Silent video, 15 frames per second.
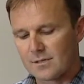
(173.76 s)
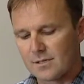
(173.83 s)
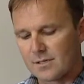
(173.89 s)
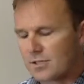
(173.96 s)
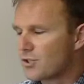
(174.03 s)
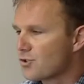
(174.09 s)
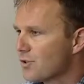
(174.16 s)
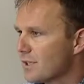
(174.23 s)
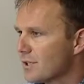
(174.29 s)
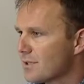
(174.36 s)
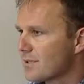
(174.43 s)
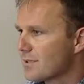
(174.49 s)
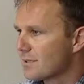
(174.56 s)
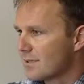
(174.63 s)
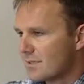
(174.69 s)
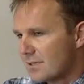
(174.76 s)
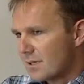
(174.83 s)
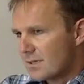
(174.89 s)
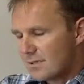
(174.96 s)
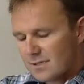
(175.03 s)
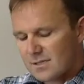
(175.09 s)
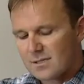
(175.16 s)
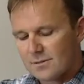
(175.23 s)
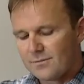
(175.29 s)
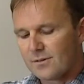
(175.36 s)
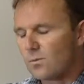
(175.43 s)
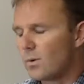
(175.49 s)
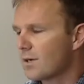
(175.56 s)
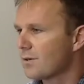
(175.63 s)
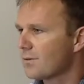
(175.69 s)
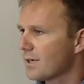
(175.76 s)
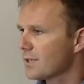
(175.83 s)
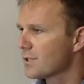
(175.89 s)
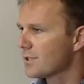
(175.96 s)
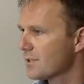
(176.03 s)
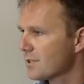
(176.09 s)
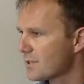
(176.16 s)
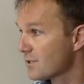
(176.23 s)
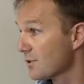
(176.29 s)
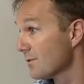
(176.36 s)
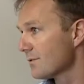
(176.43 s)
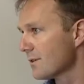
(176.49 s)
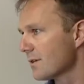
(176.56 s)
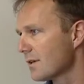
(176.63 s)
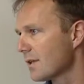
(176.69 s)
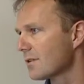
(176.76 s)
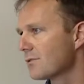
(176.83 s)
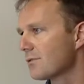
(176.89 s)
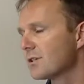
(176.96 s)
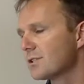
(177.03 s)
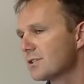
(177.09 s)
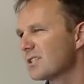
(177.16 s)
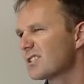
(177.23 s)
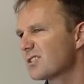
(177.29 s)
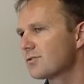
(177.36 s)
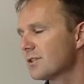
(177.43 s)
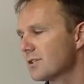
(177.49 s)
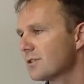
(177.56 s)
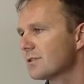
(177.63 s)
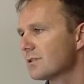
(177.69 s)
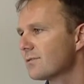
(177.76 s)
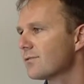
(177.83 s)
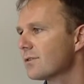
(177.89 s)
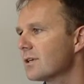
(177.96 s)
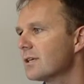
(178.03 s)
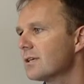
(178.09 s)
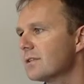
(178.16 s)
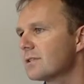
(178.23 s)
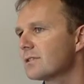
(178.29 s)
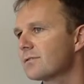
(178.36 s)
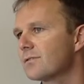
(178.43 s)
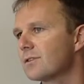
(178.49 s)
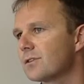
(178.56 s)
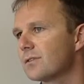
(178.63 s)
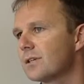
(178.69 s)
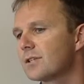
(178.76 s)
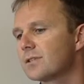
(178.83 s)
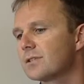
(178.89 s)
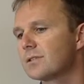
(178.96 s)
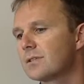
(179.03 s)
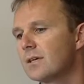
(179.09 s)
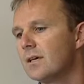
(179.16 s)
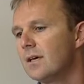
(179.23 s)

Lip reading: it stretches, it's stiff in one direction and soft in another direction. It stretches differently in these different directions.